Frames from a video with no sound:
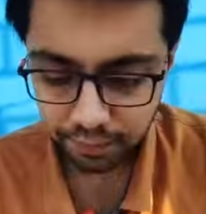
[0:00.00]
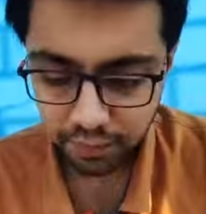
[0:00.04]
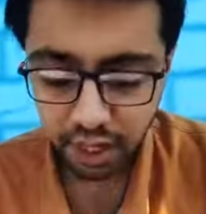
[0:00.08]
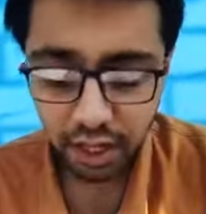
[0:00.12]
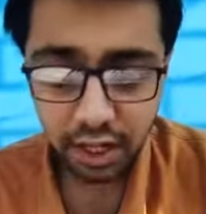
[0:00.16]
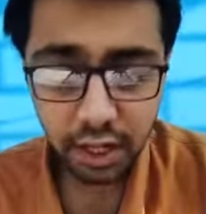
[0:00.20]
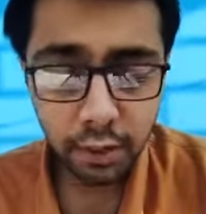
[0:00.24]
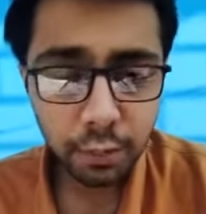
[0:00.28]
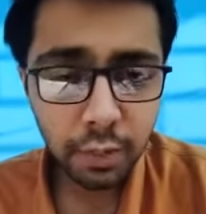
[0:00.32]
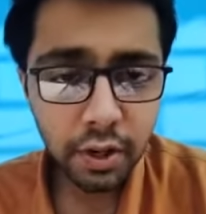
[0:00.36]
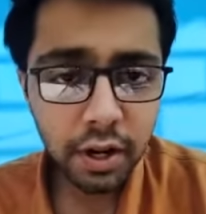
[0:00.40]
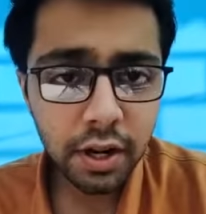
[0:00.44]

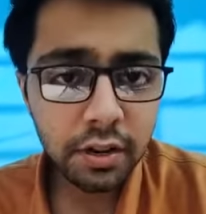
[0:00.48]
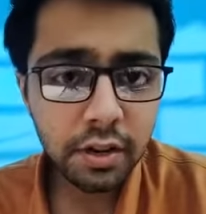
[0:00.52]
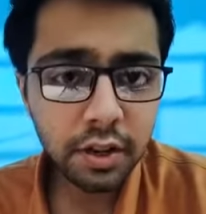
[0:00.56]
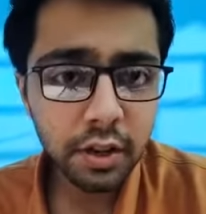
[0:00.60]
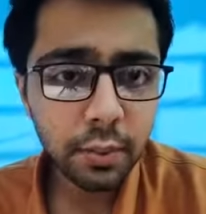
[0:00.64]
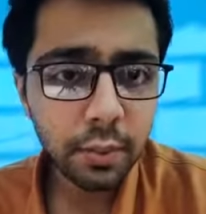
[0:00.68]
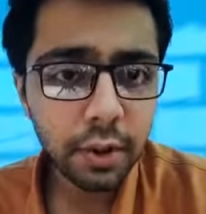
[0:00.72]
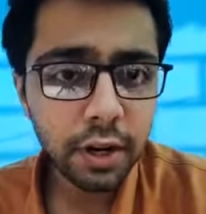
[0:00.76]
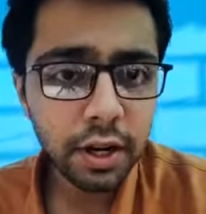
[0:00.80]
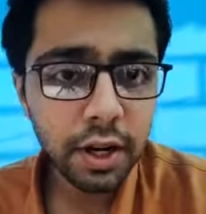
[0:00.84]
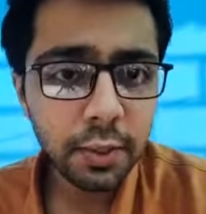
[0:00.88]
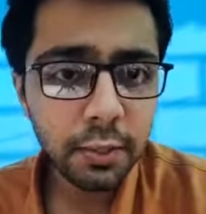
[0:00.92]
I repeat, it's
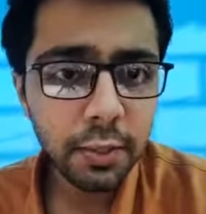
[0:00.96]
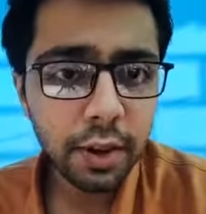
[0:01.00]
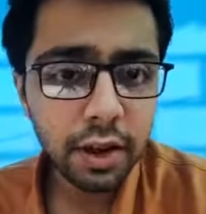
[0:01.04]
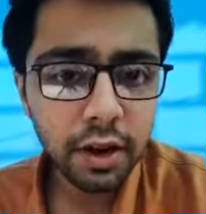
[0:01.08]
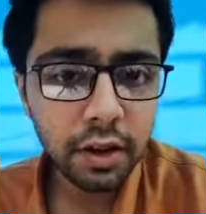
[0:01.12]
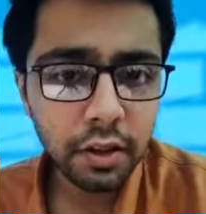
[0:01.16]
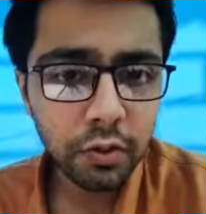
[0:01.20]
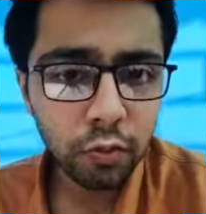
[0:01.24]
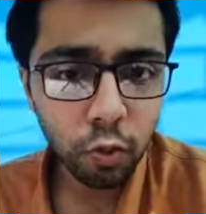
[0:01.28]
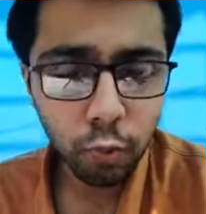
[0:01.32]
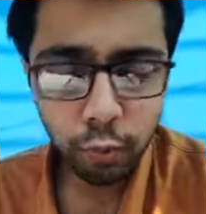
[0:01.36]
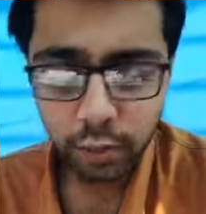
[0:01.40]
a
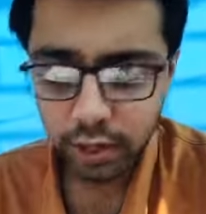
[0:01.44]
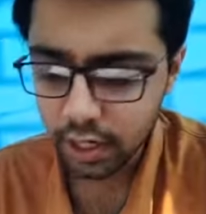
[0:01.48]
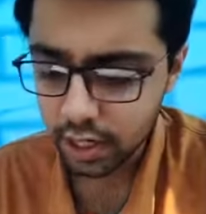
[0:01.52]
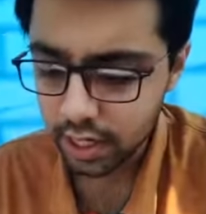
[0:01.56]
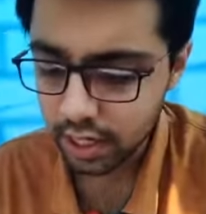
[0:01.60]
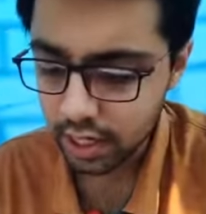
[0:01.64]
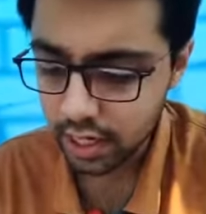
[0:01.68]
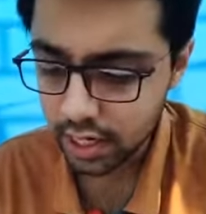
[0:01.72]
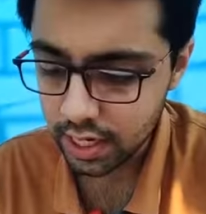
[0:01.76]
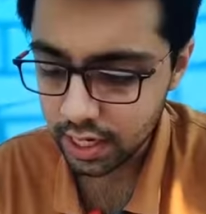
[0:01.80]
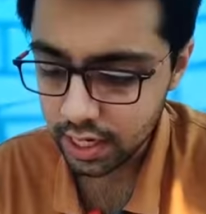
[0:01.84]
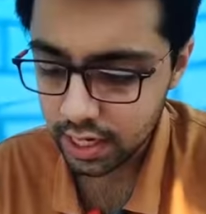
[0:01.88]
multiparous woman
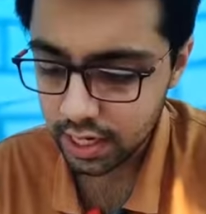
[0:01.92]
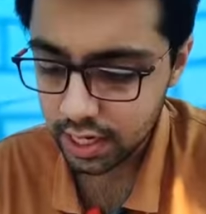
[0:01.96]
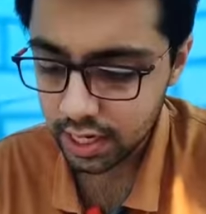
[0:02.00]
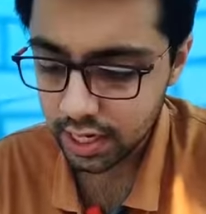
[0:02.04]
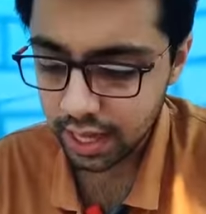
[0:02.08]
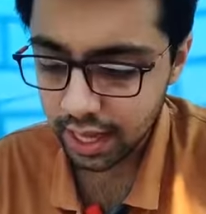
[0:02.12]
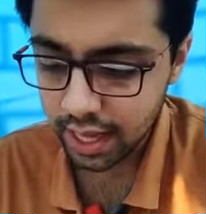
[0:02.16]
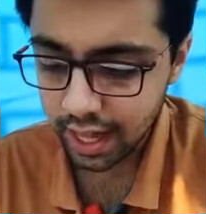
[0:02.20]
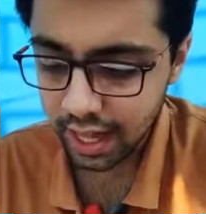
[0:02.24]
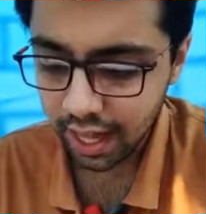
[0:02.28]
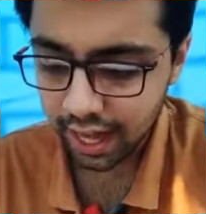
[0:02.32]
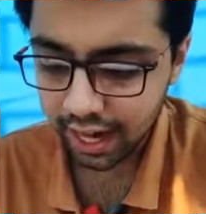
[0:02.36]

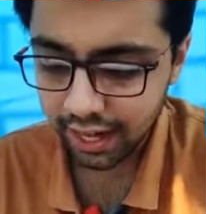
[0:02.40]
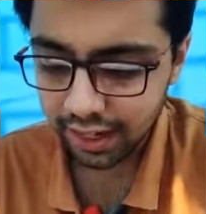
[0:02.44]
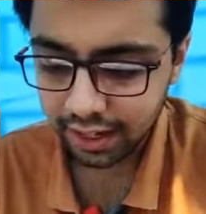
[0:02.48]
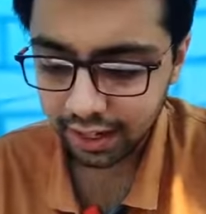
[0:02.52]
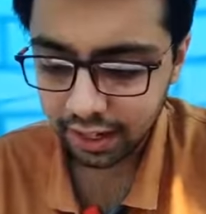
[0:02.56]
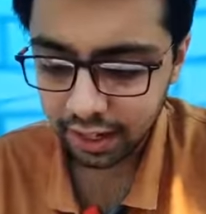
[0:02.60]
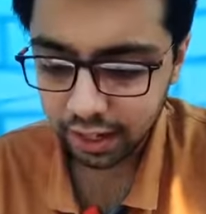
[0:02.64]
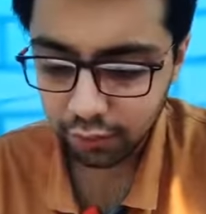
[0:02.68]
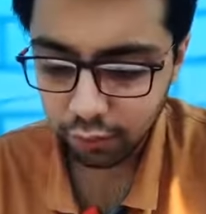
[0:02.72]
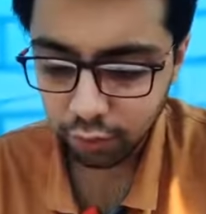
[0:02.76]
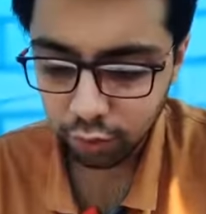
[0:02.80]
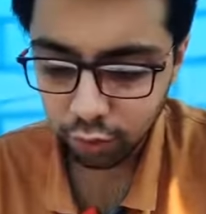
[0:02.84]
at
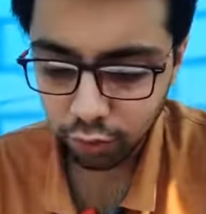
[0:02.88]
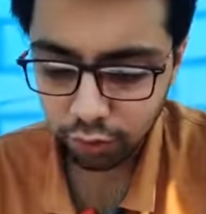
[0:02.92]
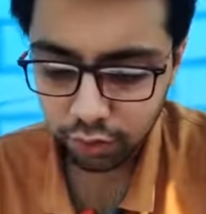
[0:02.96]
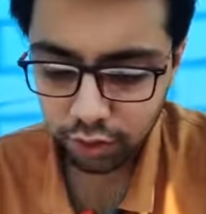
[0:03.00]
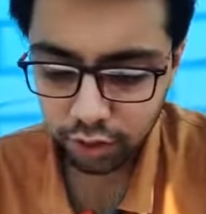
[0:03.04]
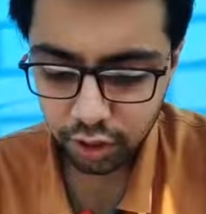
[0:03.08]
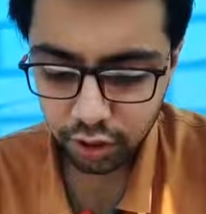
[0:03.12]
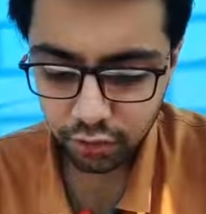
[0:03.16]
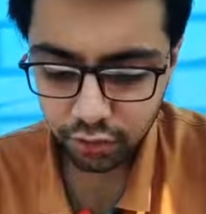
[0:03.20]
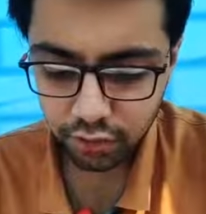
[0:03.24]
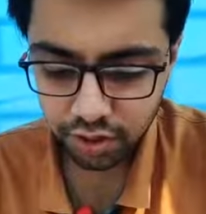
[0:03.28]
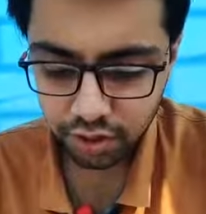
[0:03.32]
34
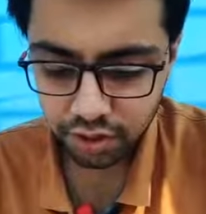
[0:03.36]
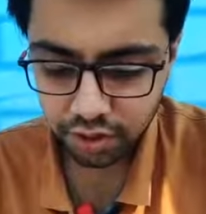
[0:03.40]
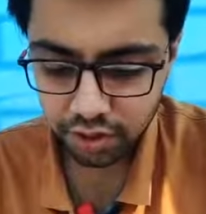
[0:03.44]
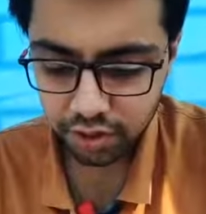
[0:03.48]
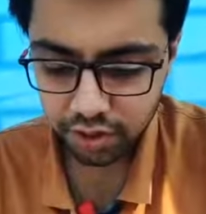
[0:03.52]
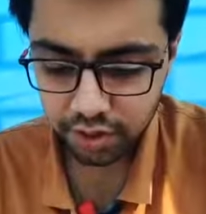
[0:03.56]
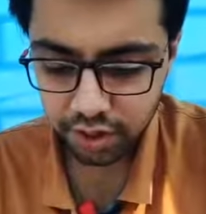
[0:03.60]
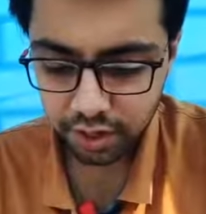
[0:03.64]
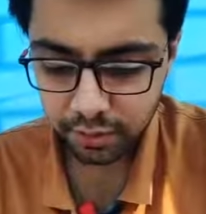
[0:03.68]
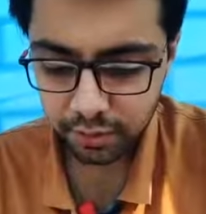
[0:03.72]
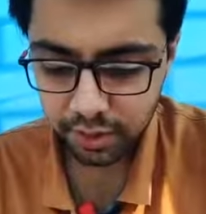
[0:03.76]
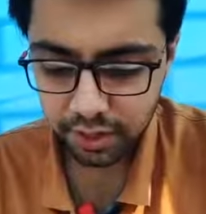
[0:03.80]
weeks of
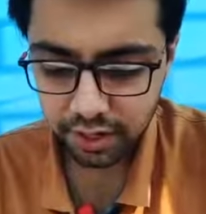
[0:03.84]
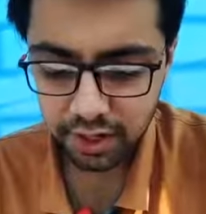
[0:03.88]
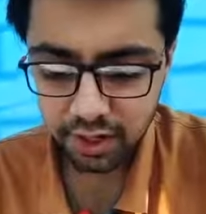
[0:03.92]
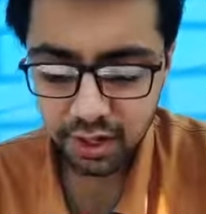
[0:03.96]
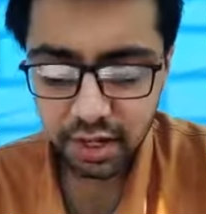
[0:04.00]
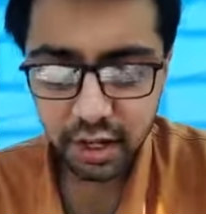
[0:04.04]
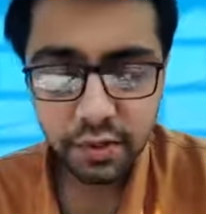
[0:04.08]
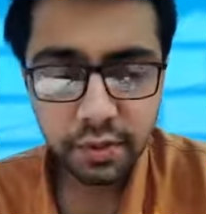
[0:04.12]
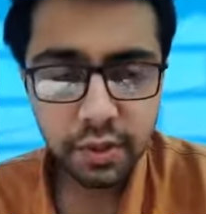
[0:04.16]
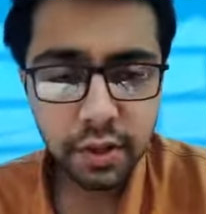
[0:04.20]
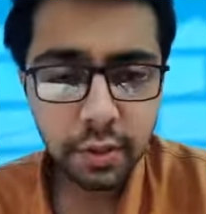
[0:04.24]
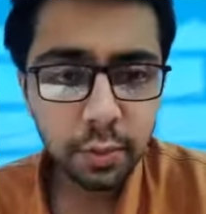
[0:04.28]
gestation,
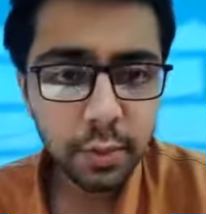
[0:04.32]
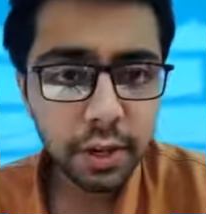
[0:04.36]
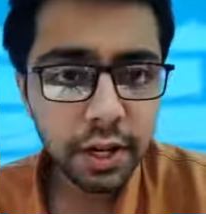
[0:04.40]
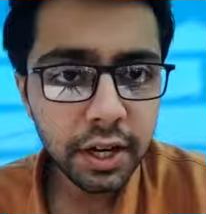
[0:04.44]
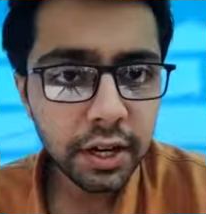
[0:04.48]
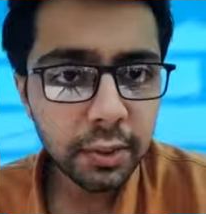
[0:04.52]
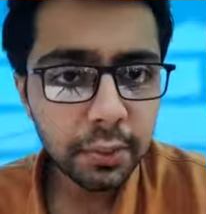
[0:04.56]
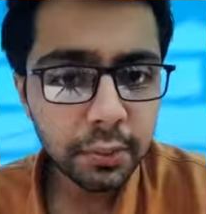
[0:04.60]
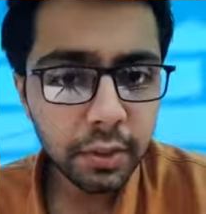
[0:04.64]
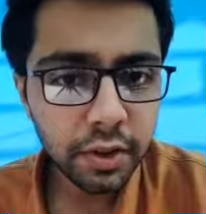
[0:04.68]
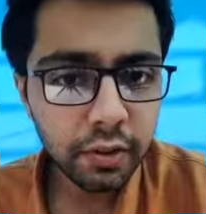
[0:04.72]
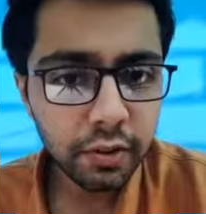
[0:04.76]
presented with
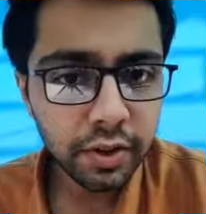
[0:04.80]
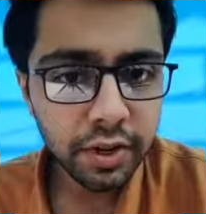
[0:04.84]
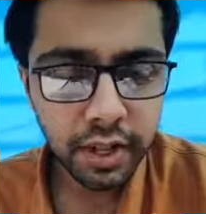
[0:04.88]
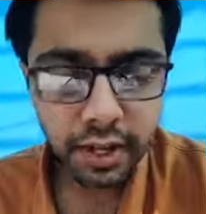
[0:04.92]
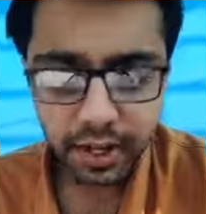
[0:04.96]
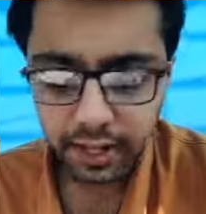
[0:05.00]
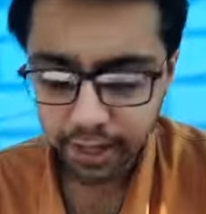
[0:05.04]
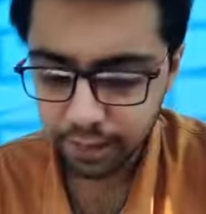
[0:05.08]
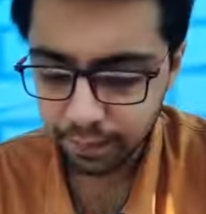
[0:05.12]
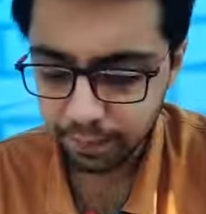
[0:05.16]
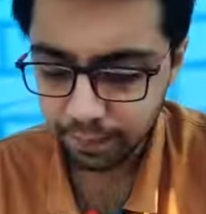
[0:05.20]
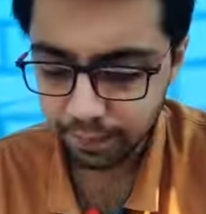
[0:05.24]
bleeding per
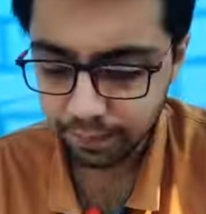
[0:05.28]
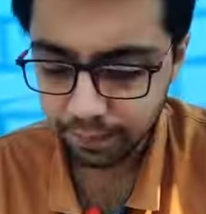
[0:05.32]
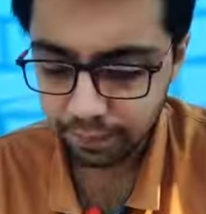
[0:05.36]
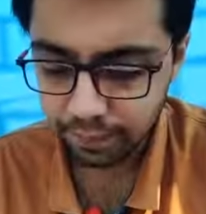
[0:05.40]
vagina,